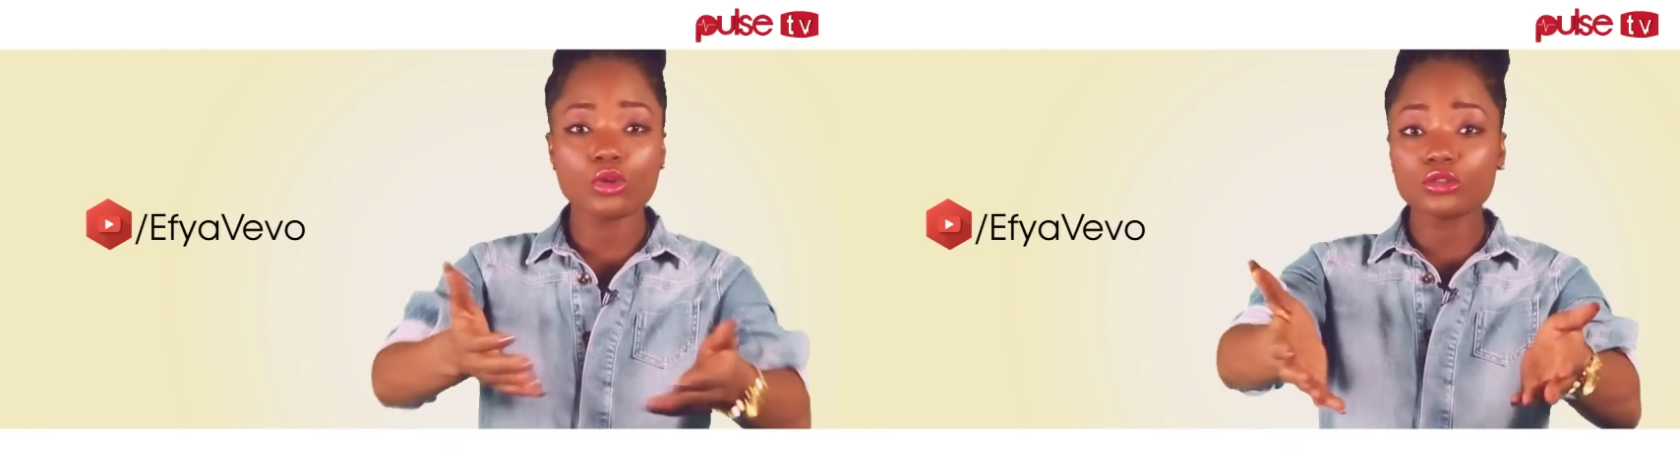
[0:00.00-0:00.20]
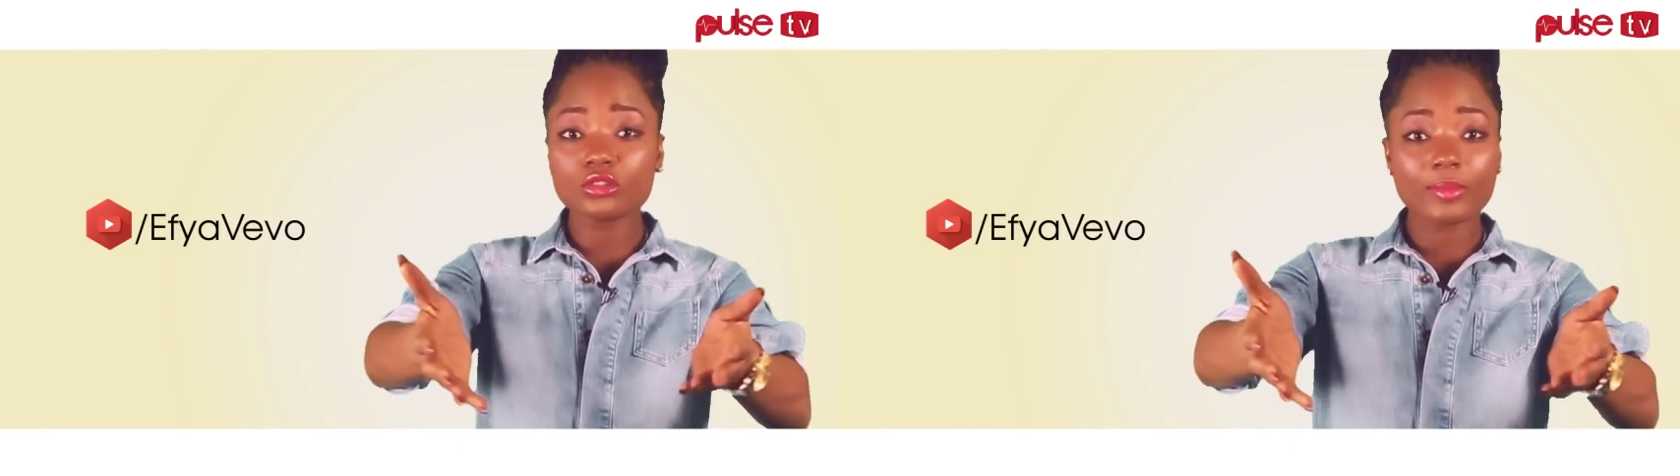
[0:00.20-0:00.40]

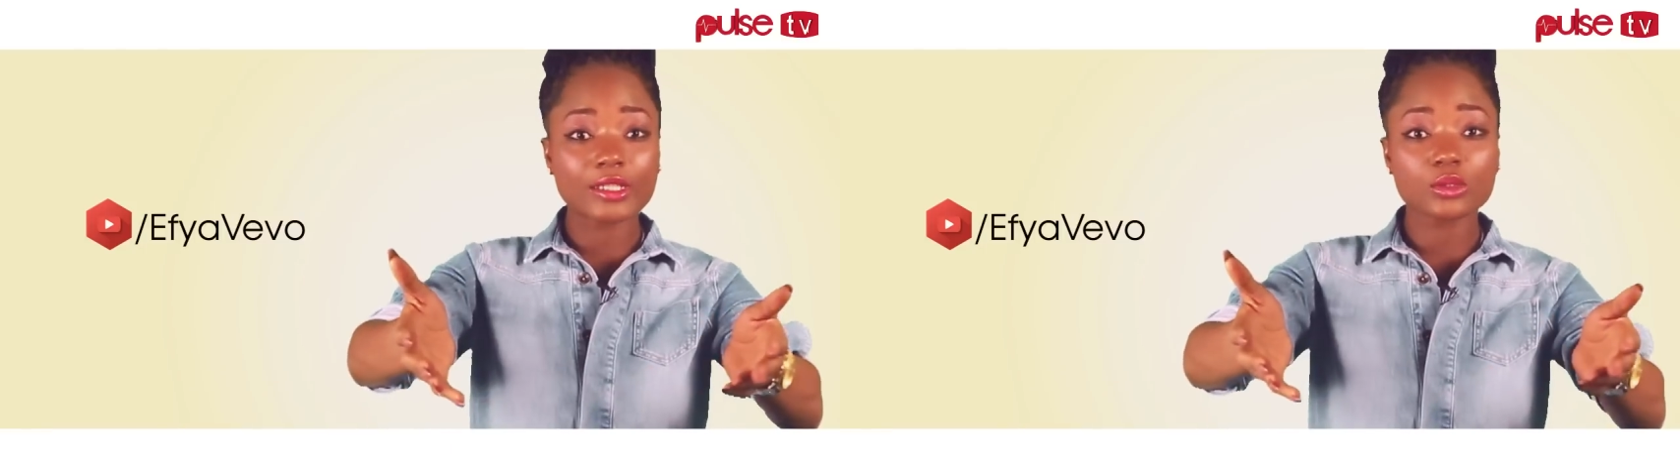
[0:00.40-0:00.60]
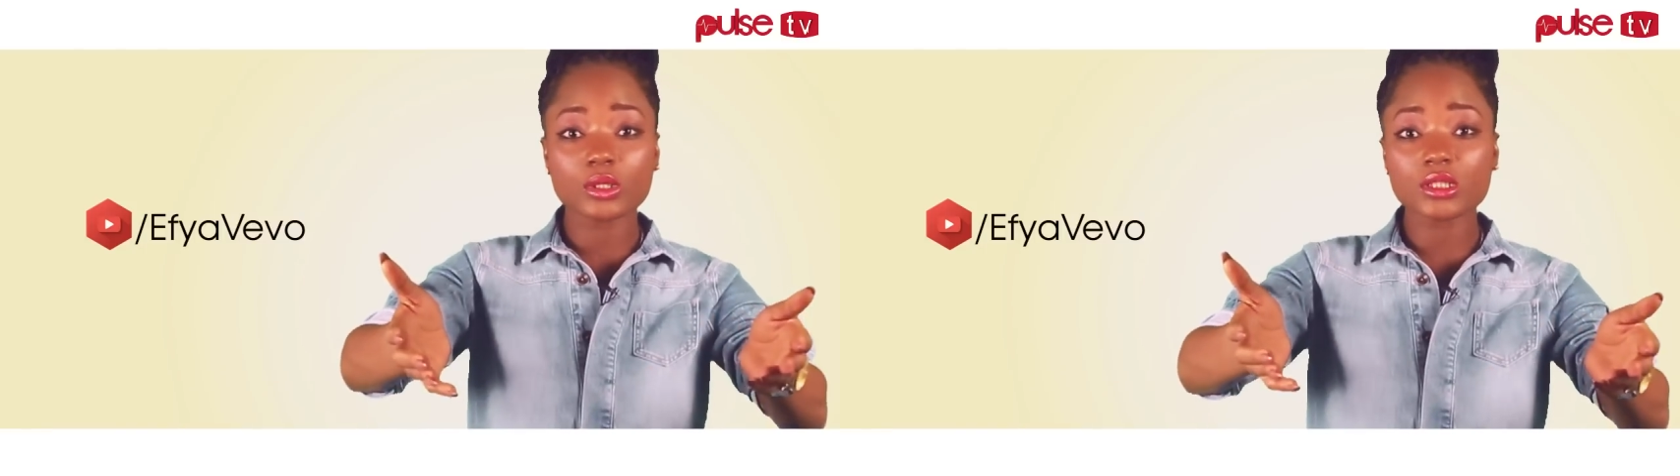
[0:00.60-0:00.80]
go to
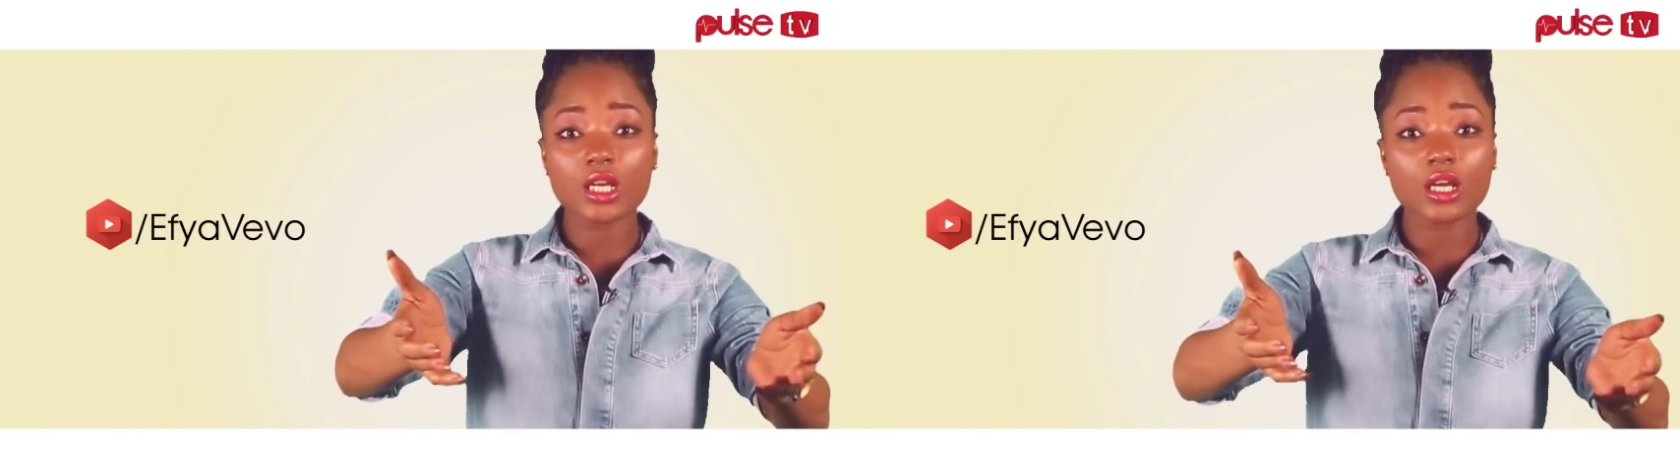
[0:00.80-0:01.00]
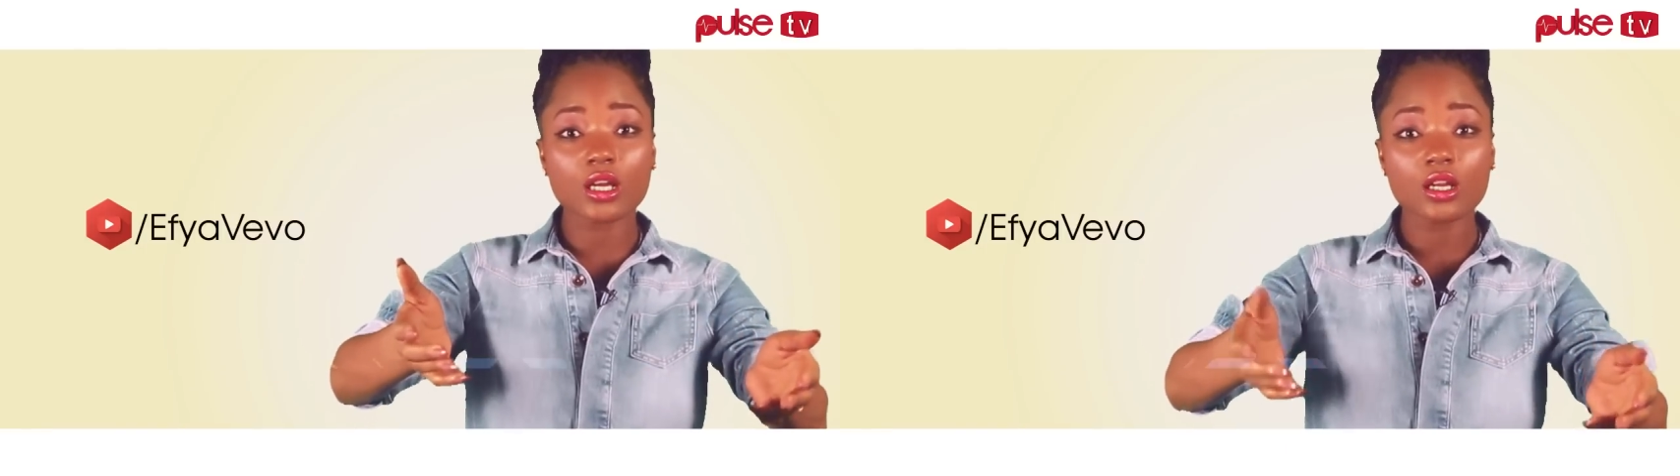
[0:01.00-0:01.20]
my
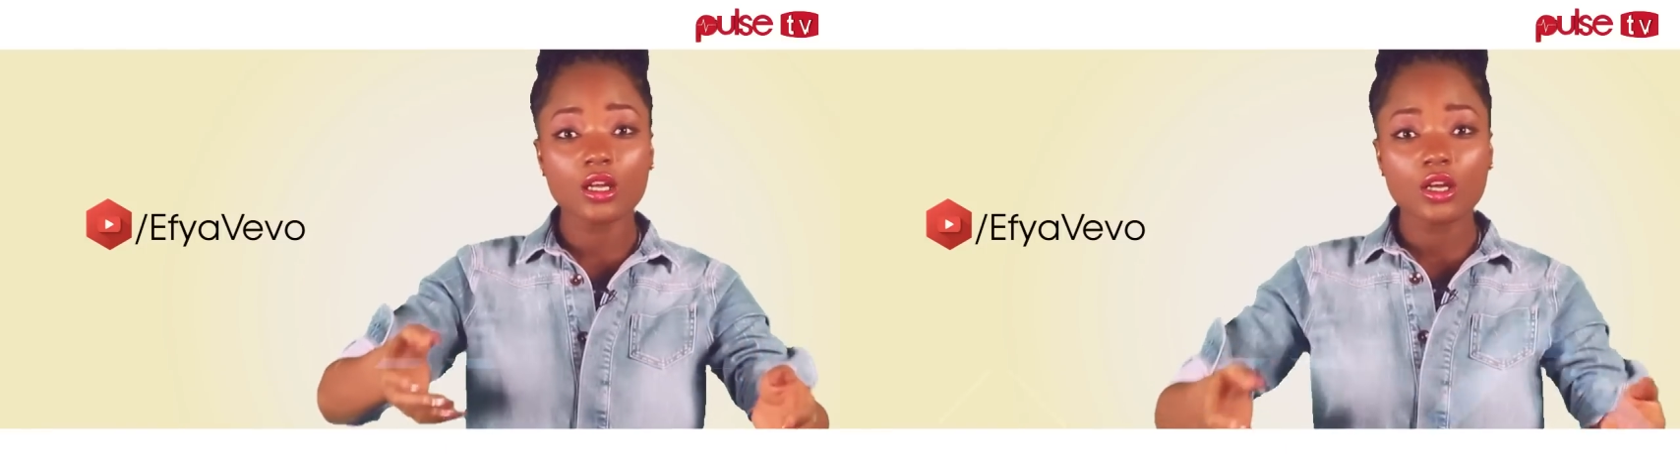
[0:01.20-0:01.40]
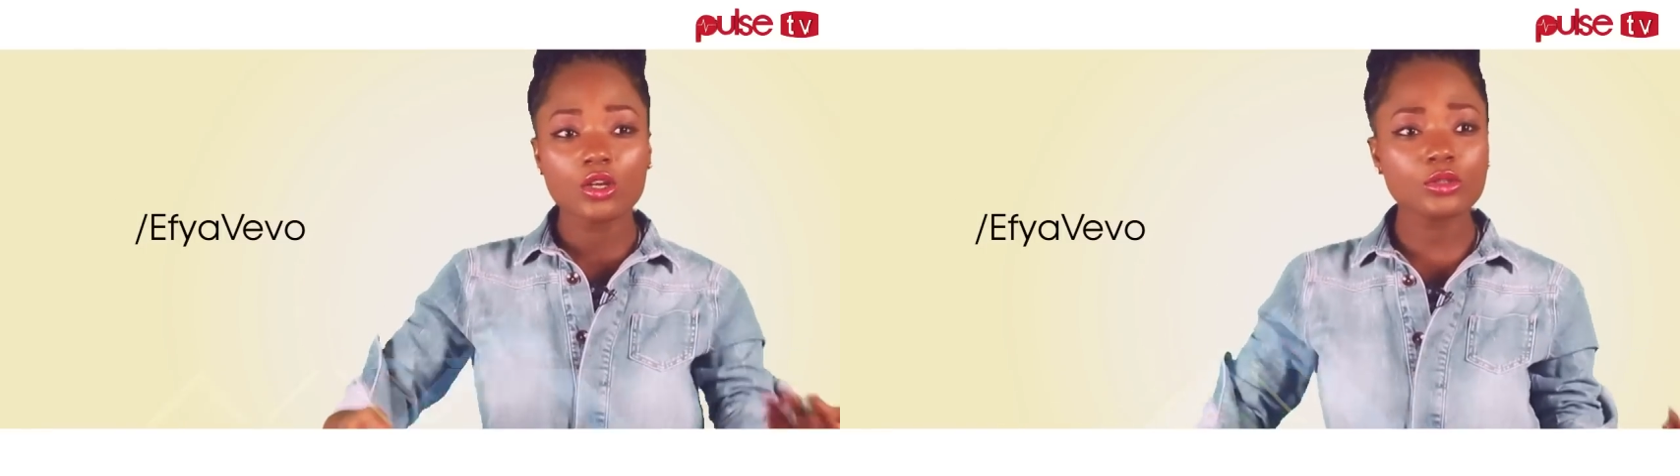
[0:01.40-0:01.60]
Twitter.
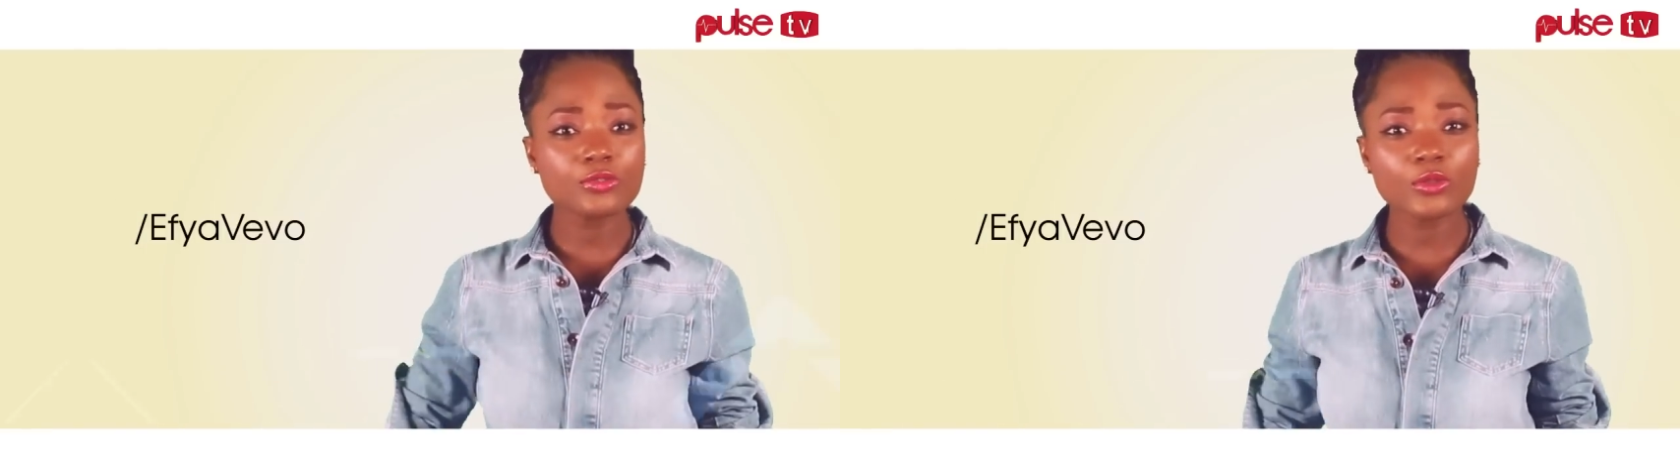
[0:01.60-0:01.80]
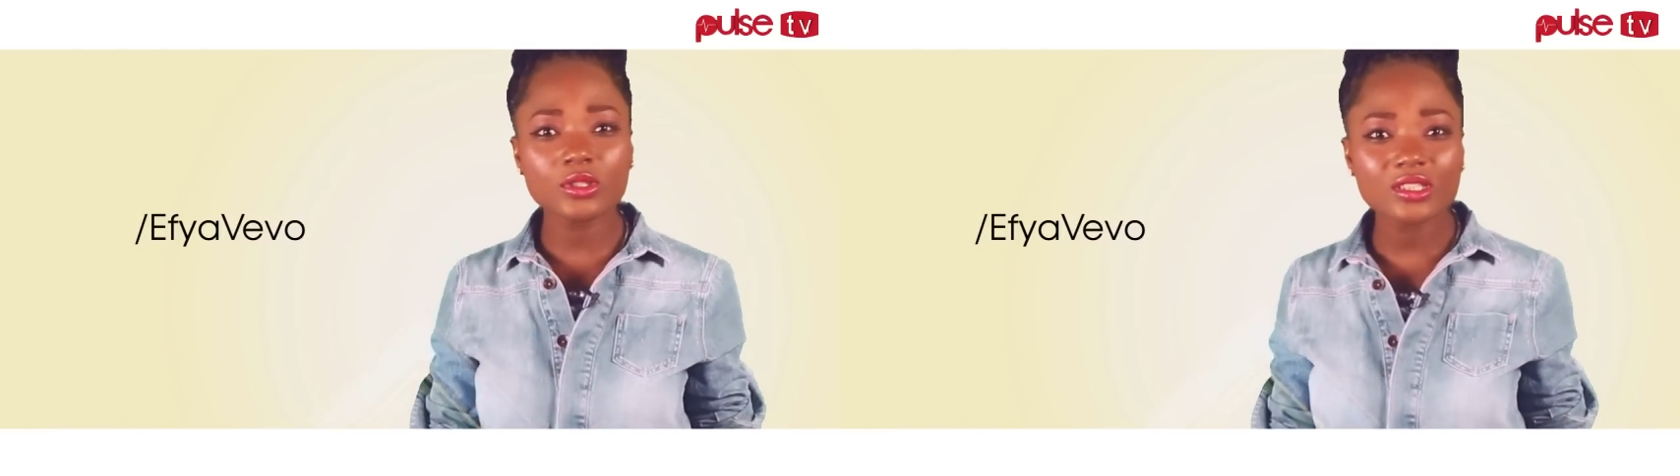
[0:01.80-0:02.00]
Whose
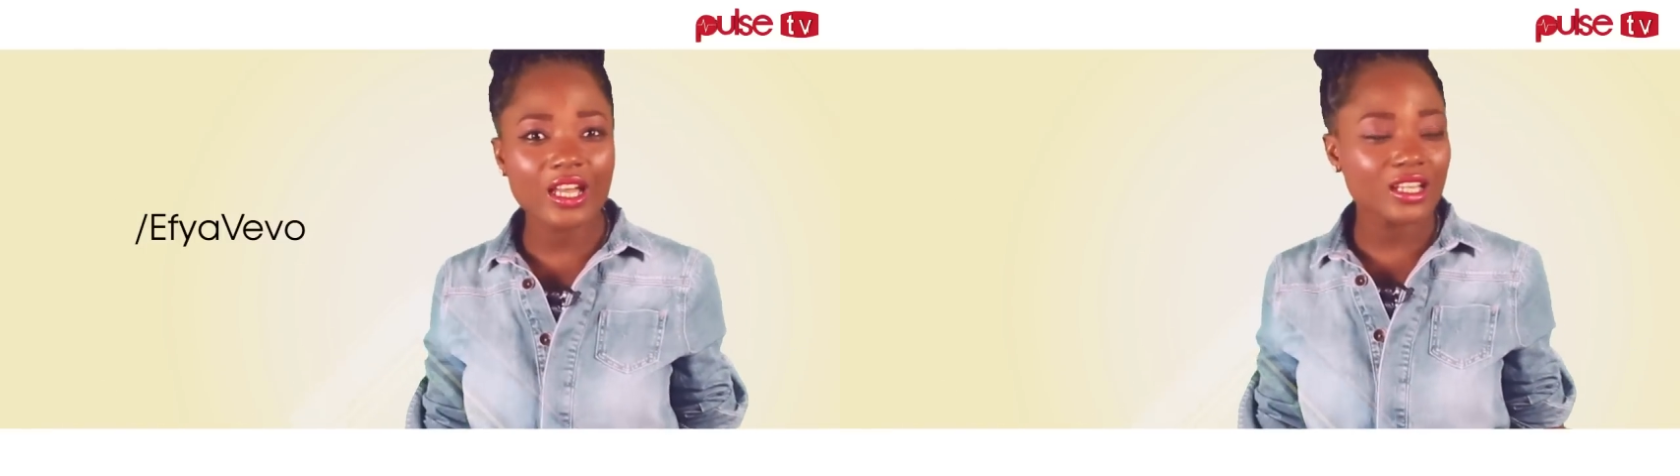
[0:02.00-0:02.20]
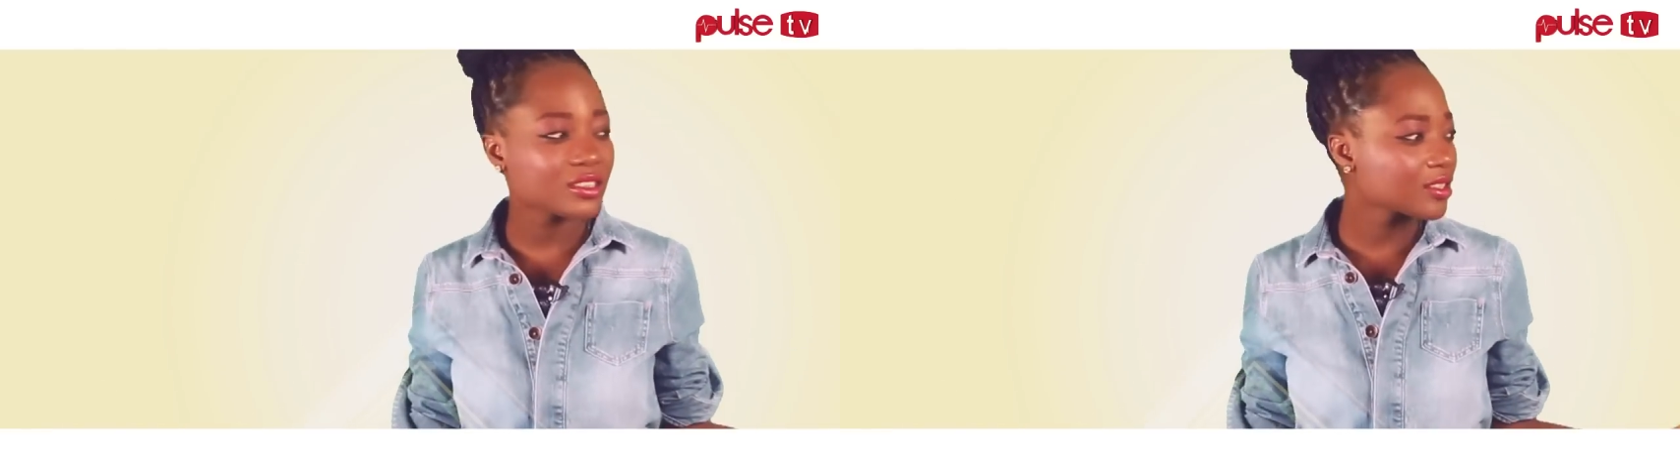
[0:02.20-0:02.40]
phone is
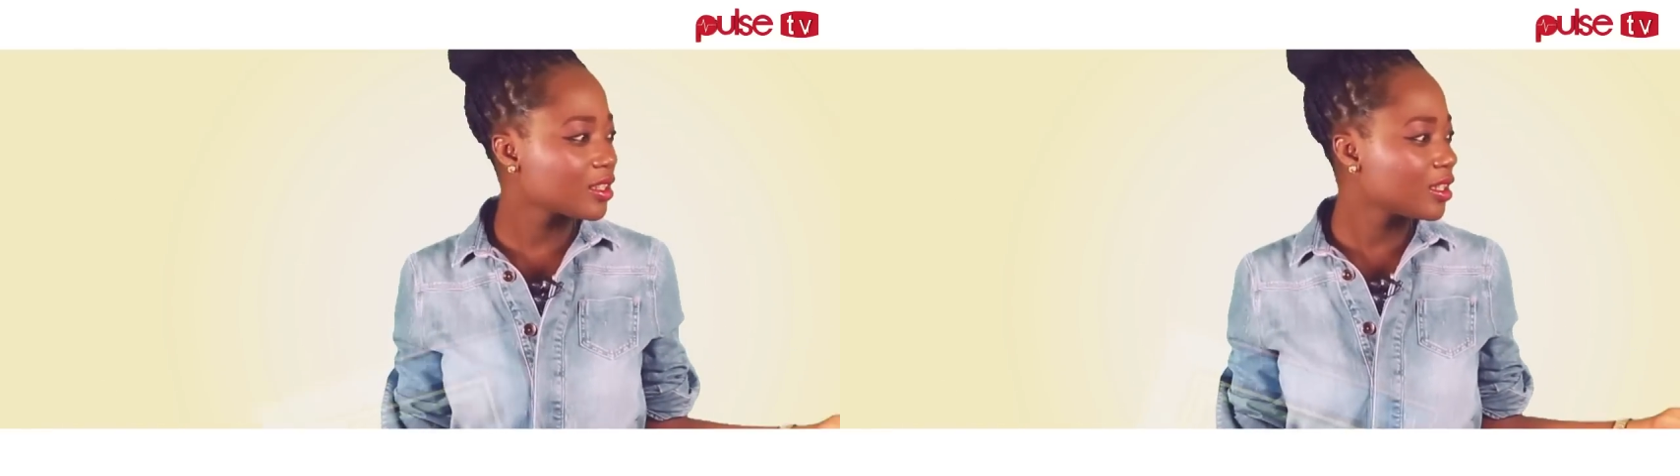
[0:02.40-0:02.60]
that?